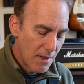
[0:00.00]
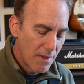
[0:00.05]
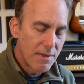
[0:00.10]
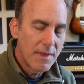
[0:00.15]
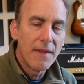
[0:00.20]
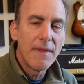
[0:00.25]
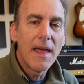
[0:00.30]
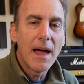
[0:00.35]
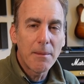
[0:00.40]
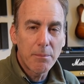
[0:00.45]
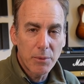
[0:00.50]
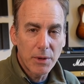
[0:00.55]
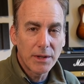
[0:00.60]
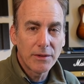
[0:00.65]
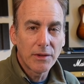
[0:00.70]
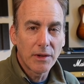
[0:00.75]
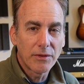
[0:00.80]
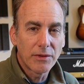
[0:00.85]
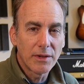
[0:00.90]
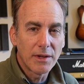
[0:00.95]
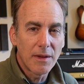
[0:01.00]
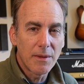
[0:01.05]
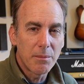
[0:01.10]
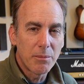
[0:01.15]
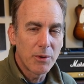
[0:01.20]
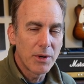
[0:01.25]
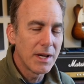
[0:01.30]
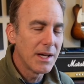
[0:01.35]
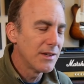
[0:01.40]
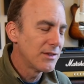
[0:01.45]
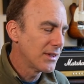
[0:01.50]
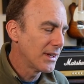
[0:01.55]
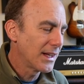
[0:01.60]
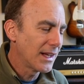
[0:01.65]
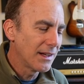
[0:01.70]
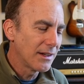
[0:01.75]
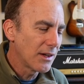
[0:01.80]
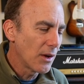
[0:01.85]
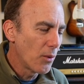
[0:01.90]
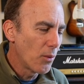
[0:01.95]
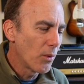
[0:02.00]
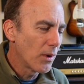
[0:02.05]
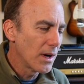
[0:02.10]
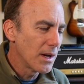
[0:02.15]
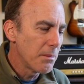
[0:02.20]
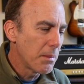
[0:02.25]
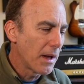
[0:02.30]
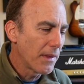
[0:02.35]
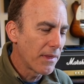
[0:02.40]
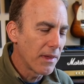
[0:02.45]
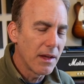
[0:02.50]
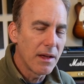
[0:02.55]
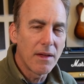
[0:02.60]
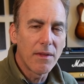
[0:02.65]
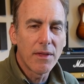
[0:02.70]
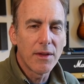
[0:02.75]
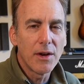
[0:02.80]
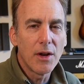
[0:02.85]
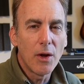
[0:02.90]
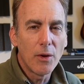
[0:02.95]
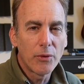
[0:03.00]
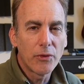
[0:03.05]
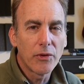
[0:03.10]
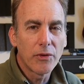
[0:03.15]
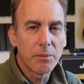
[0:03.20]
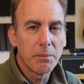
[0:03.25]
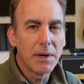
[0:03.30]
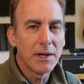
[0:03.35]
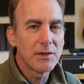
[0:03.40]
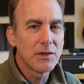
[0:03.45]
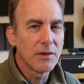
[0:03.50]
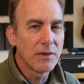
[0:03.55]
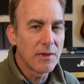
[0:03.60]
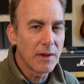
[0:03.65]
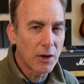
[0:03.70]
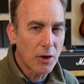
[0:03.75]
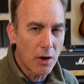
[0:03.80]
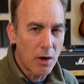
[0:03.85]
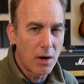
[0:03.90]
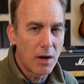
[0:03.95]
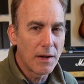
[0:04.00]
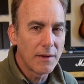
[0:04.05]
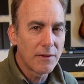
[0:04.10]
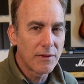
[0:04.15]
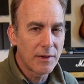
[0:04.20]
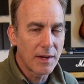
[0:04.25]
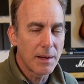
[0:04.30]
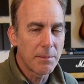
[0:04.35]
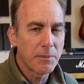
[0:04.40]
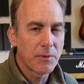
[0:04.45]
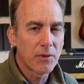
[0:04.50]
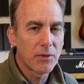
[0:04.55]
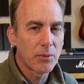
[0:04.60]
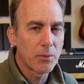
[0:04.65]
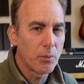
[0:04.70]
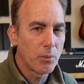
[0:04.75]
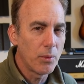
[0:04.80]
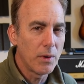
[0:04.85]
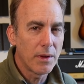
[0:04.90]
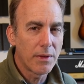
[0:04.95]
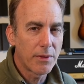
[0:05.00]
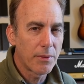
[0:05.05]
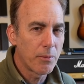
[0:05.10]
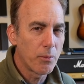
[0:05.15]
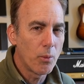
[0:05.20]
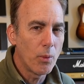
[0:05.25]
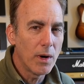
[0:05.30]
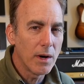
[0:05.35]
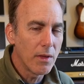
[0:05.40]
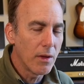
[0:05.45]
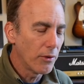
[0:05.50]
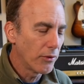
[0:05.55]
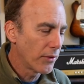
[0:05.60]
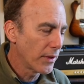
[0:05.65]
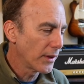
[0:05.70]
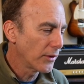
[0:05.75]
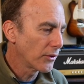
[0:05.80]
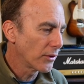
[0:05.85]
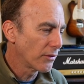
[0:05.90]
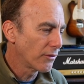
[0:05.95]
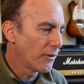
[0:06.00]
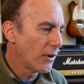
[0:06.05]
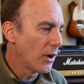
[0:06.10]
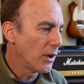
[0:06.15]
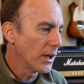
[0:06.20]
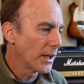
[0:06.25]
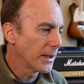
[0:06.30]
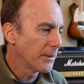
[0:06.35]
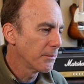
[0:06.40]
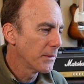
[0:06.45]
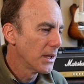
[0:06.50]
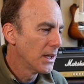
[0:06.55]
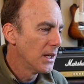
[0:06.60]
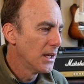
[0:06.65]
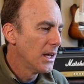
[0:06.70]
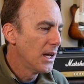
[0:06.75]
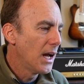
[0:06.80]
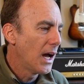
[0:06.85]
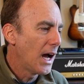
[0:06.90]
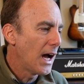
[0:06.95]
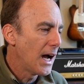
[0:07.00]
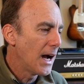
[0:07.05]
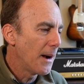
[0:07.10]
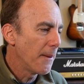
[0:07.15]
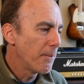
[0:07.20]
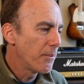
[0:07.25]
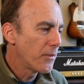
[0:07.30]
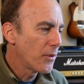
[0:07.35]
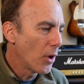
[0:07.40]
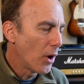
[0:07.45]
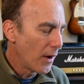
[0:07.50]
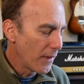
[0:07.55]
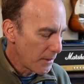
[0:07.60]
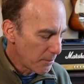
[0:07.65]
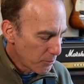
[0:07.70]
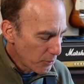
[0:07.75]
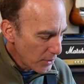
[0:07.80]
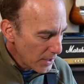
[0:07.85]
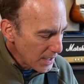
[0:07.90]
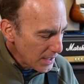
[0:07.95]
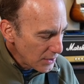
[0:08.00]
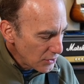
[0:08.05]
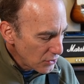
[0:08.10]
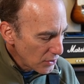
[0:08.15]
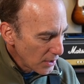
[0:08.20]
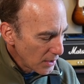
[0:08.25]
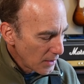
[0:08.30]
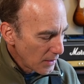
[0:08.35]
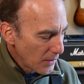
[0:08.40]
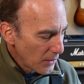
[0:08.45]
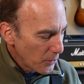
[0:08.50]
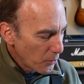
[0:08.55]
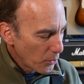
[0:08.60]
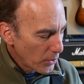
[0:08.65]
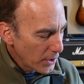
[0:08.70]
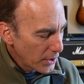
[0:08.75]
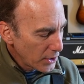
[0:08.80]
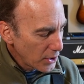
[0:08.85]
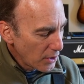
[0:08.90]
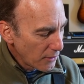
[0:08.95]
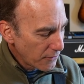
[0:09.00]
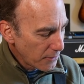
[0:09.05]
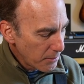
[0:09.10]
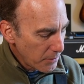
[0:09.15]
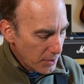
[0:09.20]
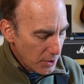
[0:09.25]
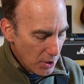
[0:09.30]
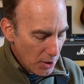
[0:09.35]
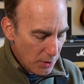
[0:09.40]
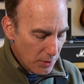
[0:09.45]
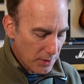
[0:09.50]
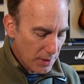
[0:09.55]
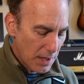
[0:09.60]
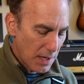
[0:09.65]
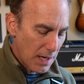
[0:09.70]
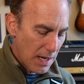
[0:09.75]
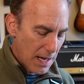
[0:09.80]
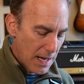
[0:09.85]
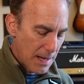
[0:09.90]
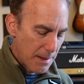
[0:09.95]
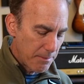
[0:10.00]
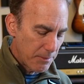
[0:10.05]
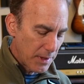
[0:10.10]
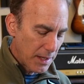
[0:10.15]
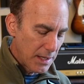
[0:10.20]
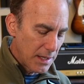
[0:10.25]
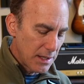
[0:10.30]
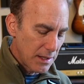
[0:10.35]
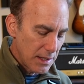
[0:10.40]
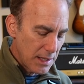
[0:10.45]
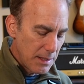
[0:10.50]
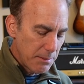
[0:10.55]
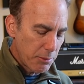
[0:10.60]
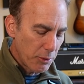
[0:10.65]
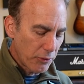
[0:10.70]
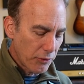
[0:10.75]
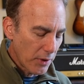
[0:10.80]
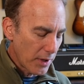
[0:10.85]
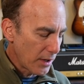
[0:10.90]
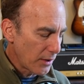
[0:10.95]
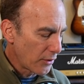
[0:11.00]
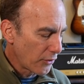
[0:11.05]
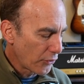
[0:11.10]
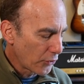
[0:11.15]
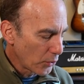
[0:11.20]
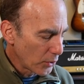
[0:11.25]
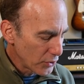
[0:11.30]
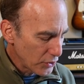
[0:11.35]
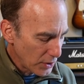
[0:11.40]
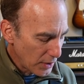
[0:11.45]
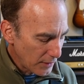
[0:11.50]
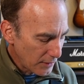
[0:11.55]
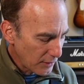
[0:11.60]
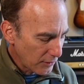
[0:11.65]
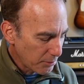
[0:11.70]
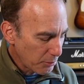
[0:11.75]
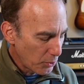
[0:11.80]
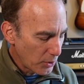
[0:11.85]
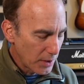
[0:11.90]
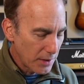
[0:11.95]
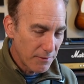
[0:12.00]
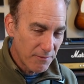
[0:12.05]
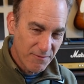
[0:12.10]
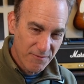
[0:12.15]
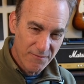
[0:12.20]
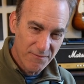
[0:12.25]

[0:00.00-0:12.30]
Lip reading: then that brings us into the bridge. And again, don't worry about the notes as much as the concepts with where those things are falling. On the bridge, we're going to go from the note, and he puts on a distortion at this point. So